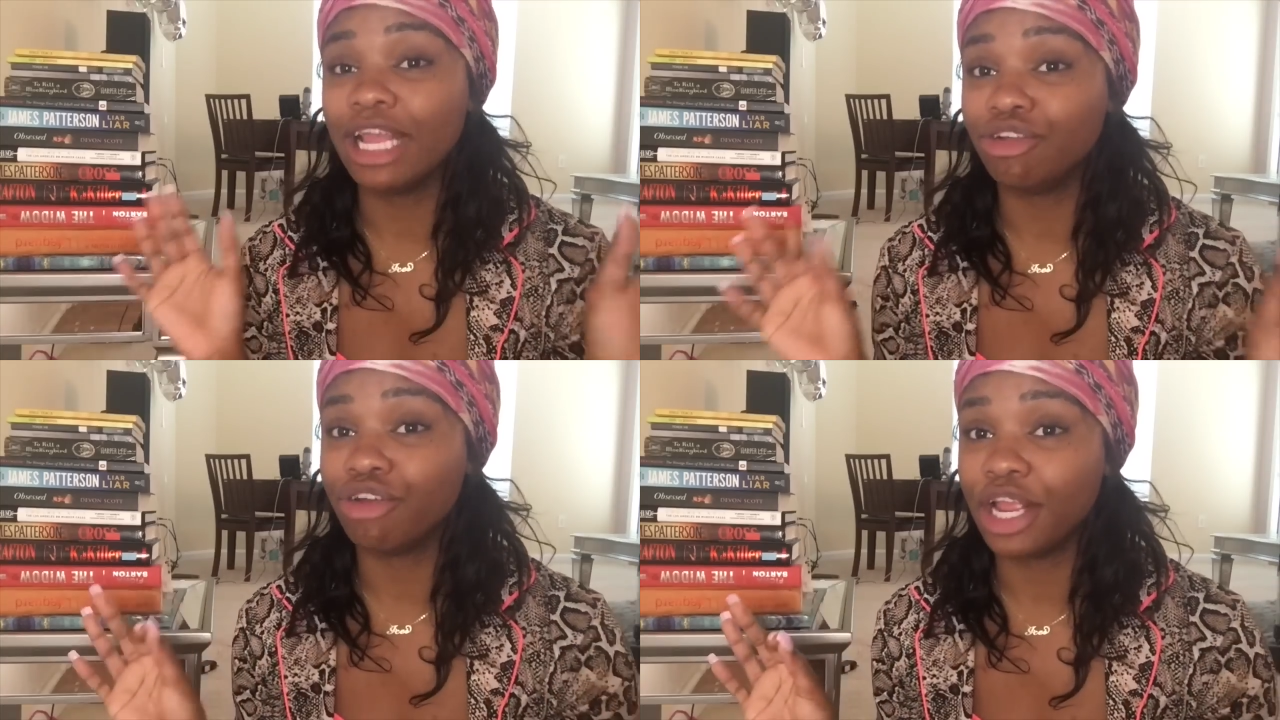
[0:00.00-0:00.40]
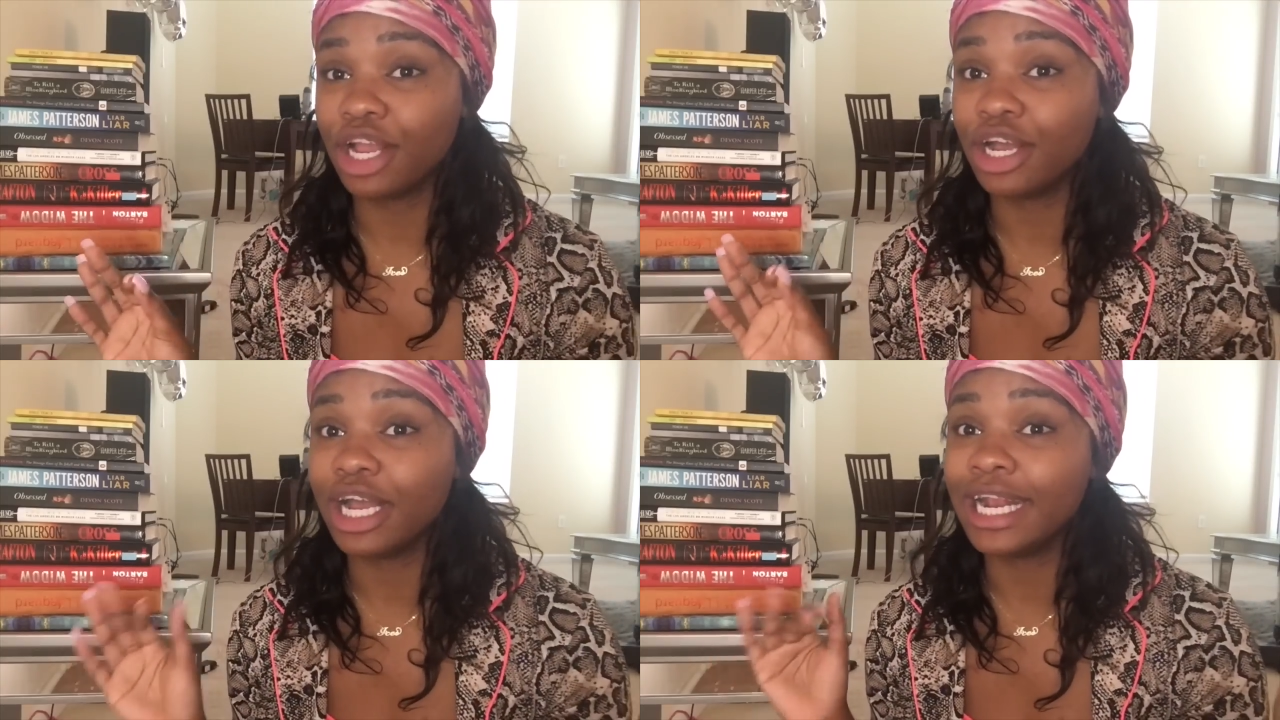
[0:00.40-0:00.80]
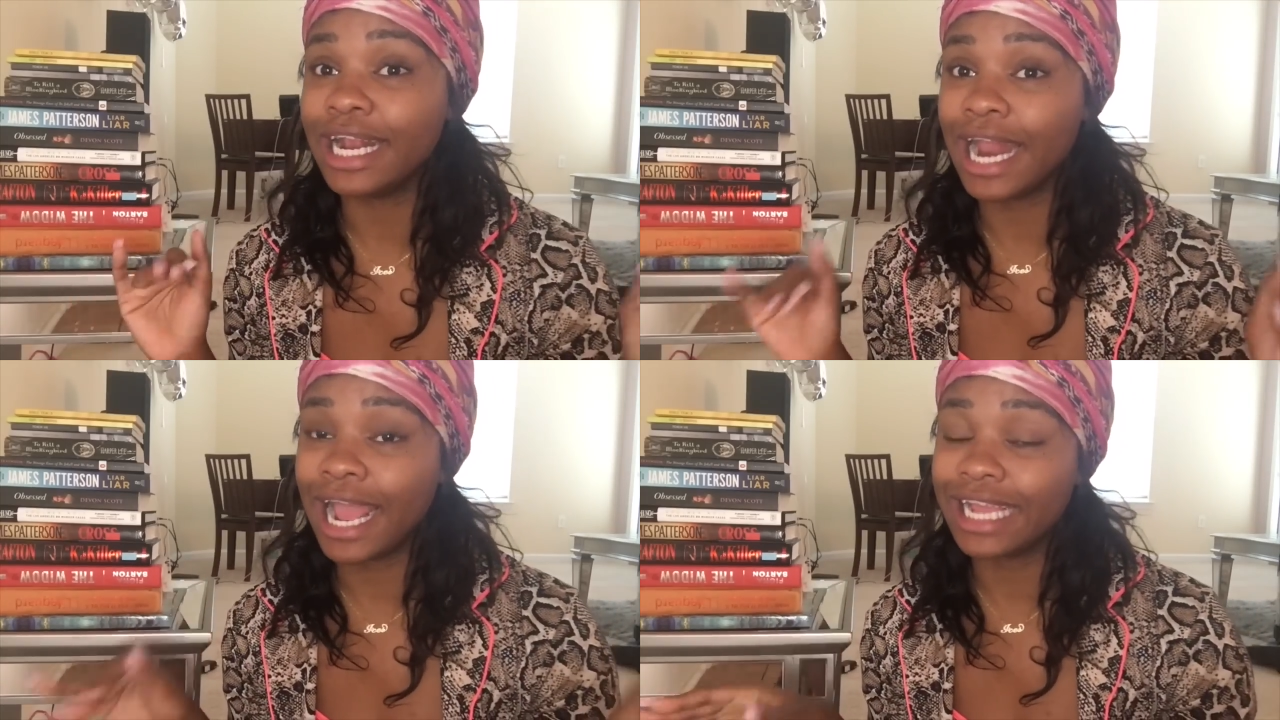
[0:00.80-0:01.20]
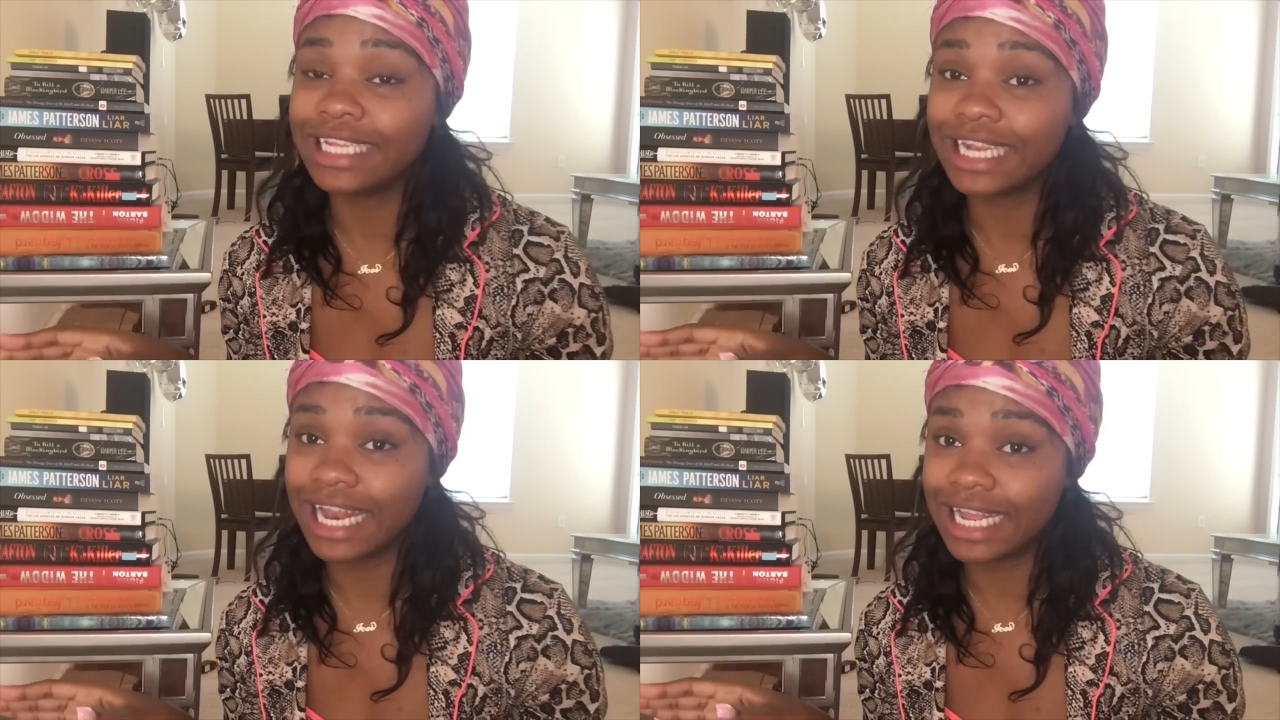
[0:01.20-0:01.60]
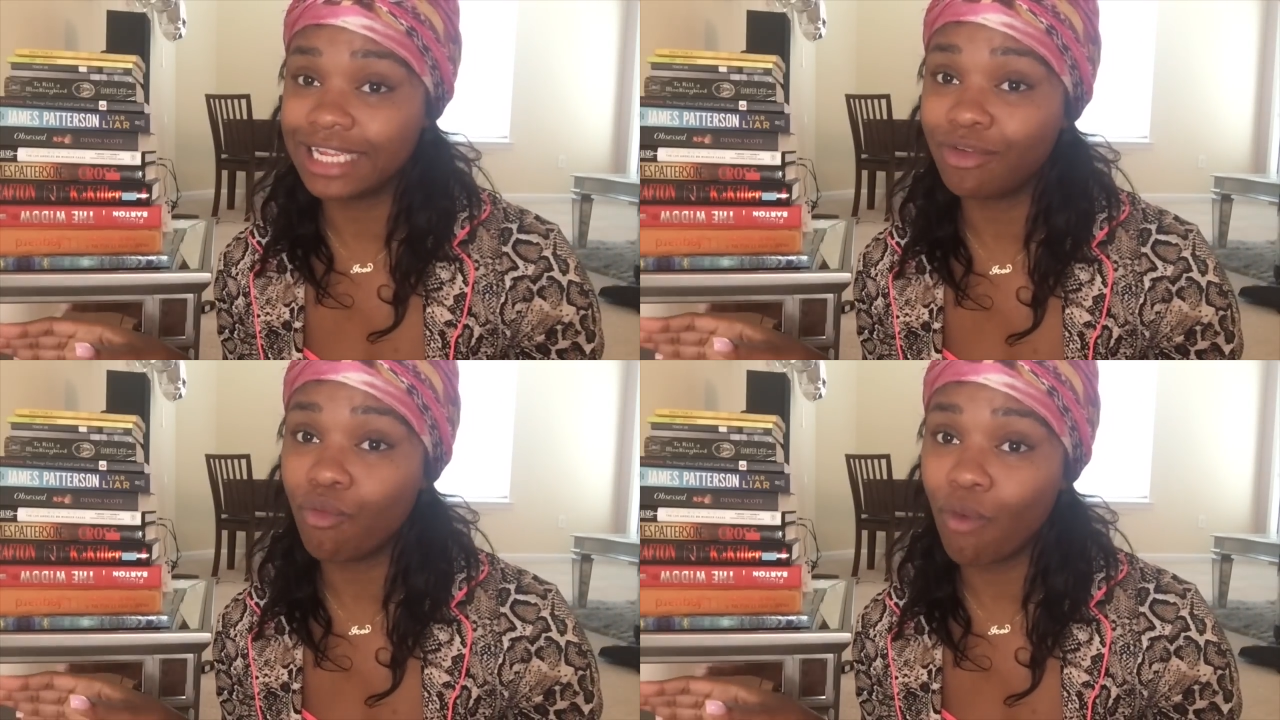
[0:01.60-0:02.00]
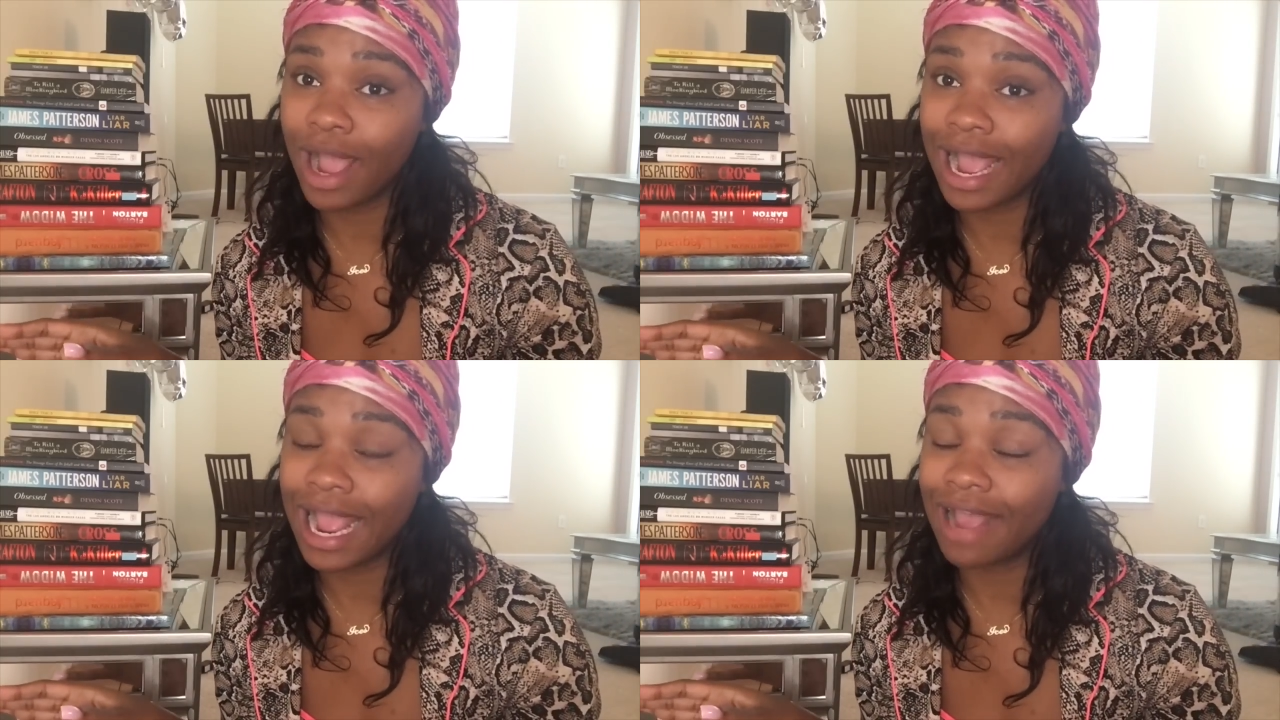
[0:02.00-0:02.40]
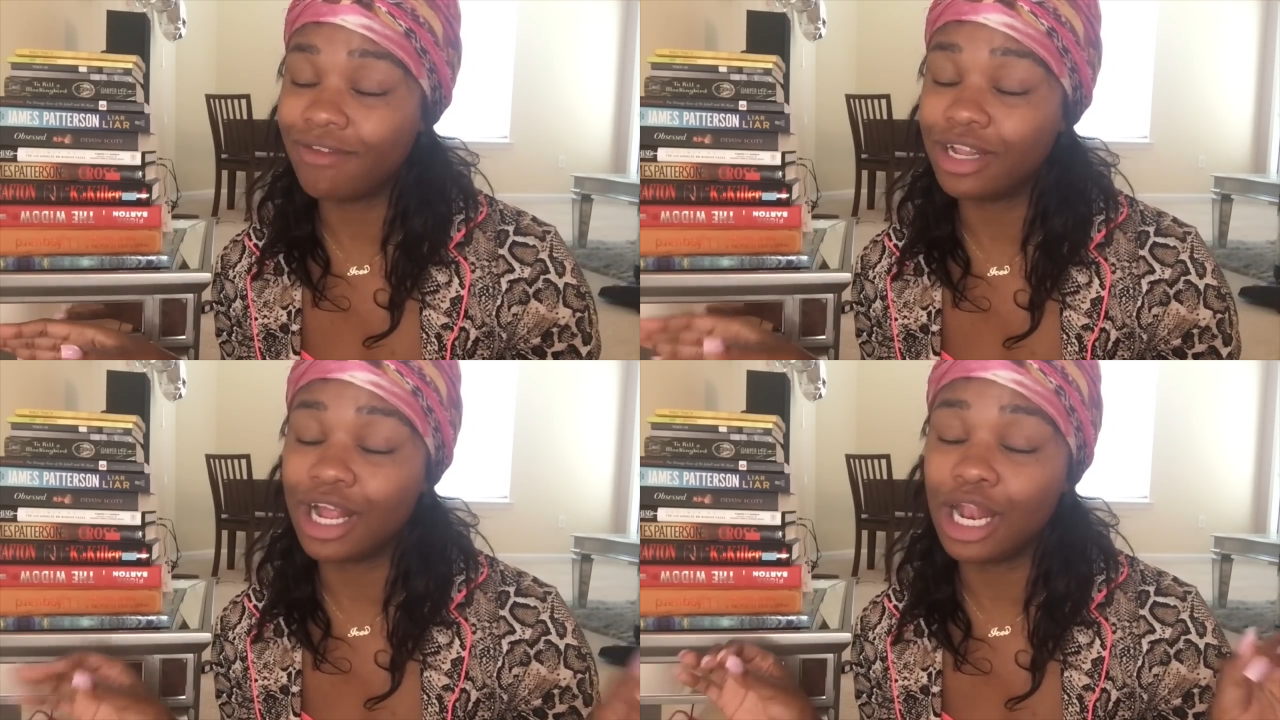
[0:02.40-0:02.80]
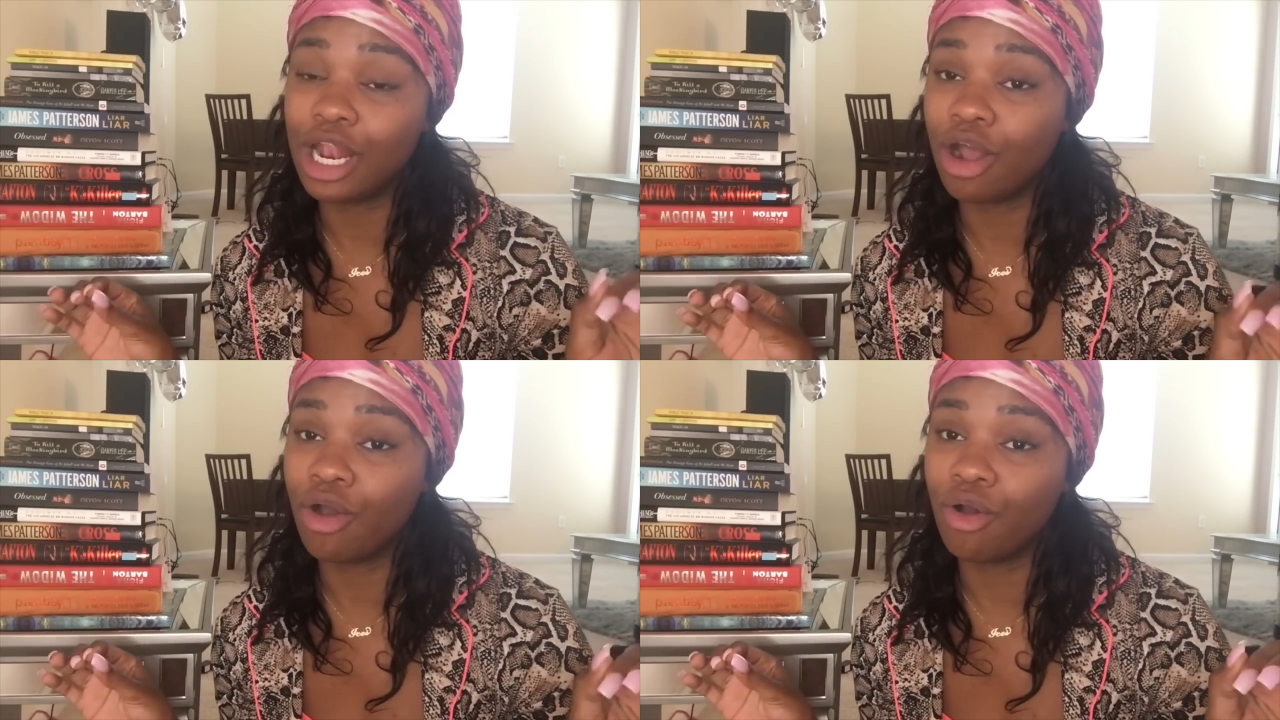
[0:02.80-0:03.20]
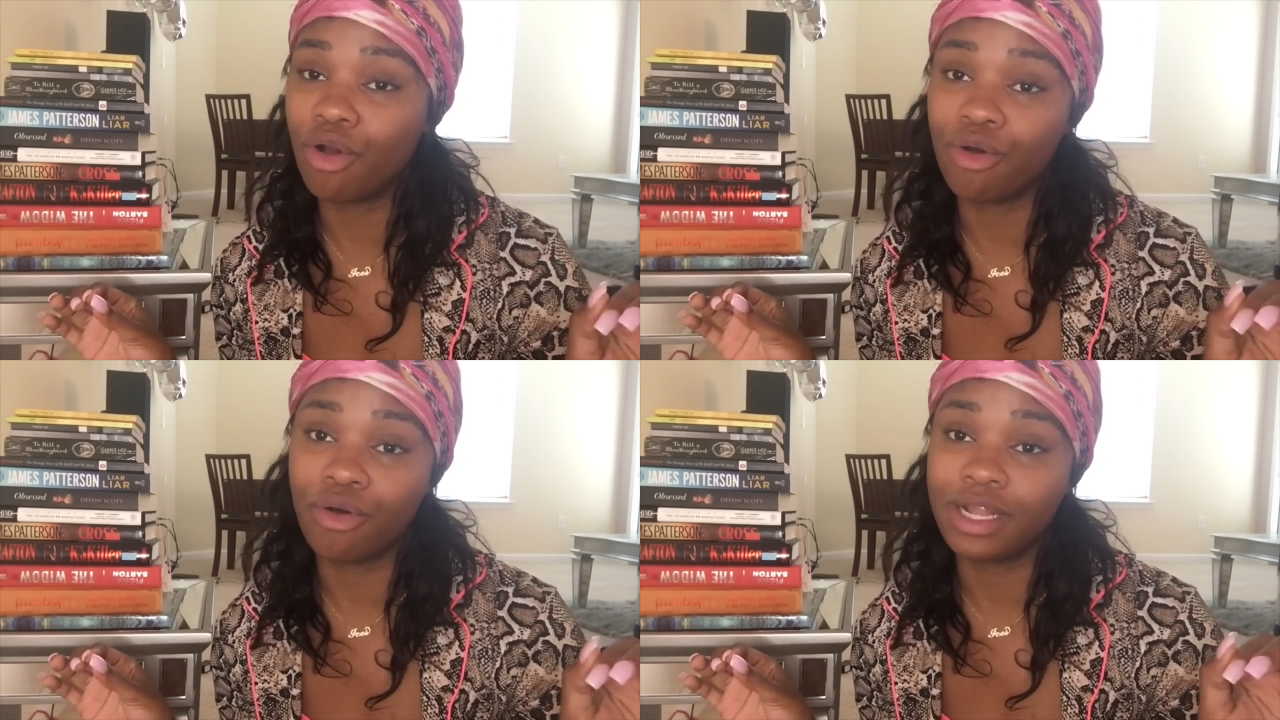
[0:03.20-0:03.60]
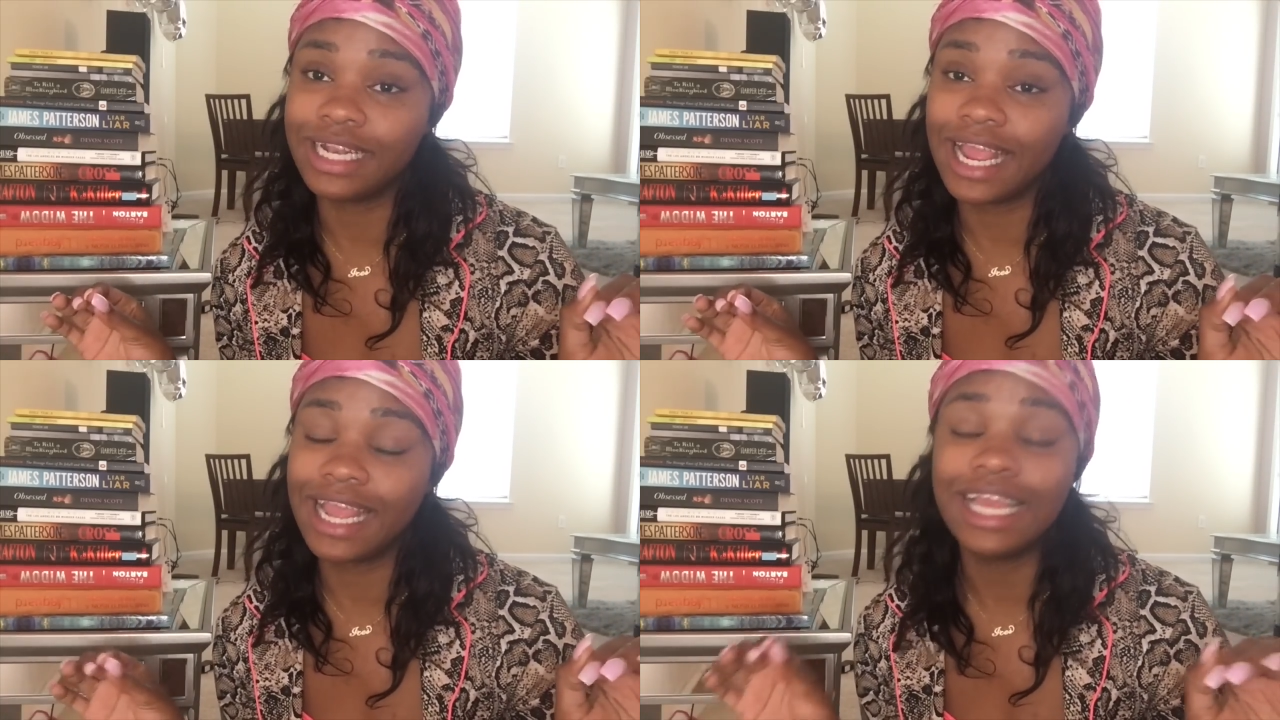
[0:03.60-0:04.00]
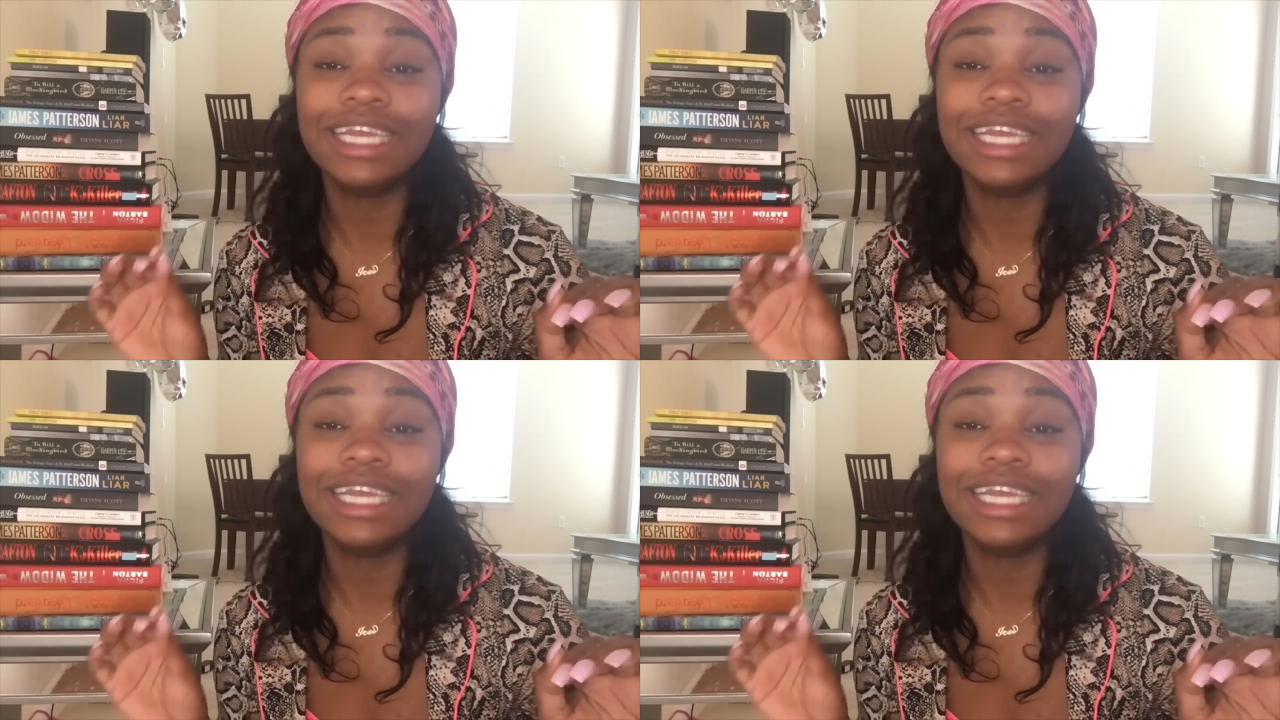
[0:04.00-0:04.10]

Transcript: and drink her a nice glass of wine after a long hard day